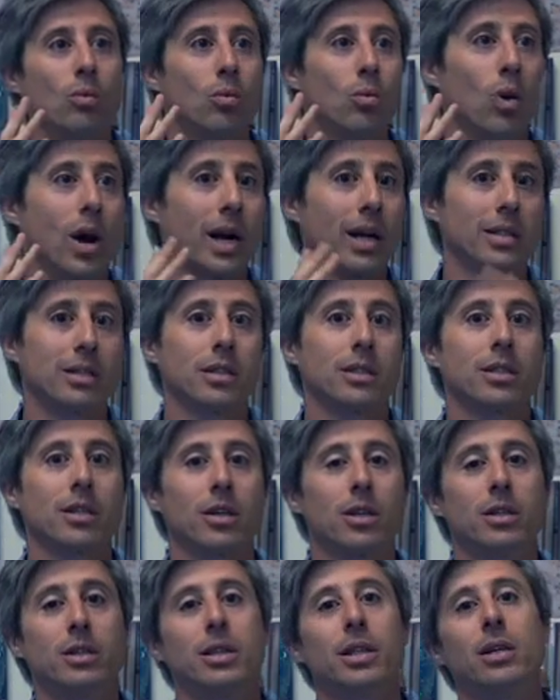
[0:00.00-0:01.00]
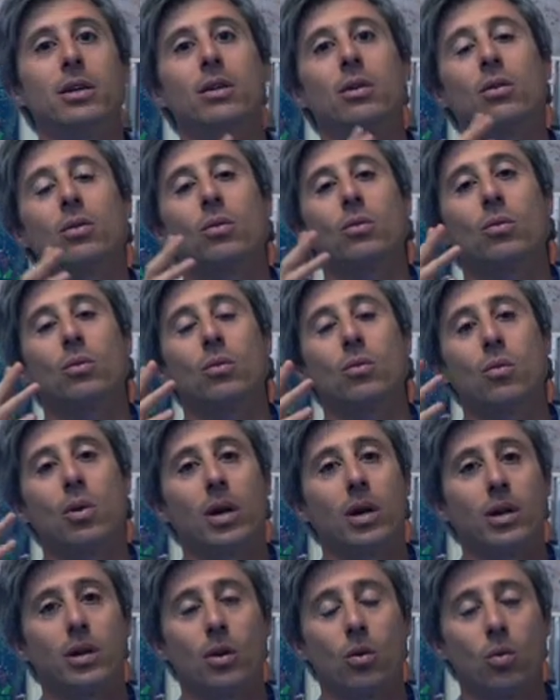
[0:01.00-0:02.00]
why is this a good deal?
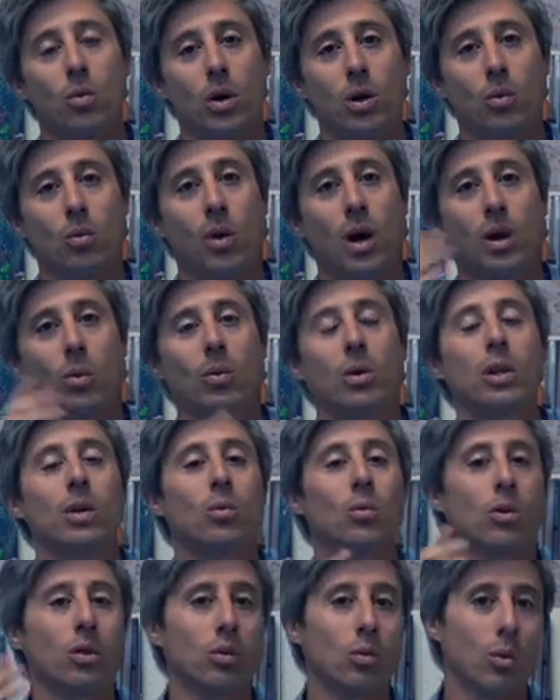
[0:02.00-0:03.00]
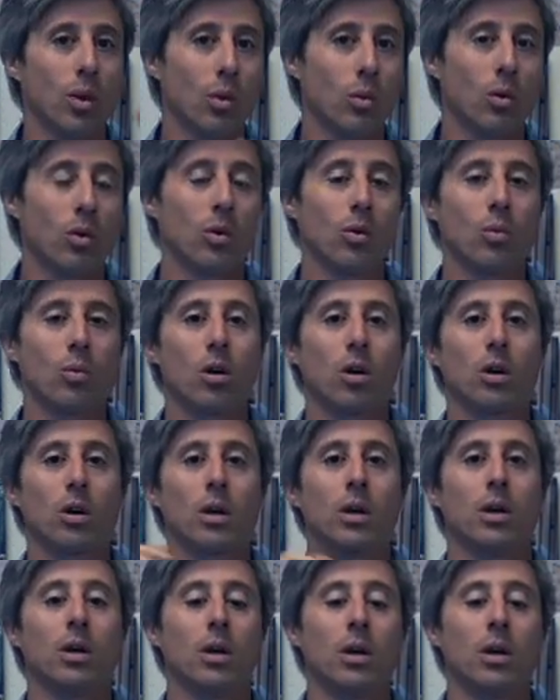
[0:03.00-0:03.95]
Why will it work? Why won't it work?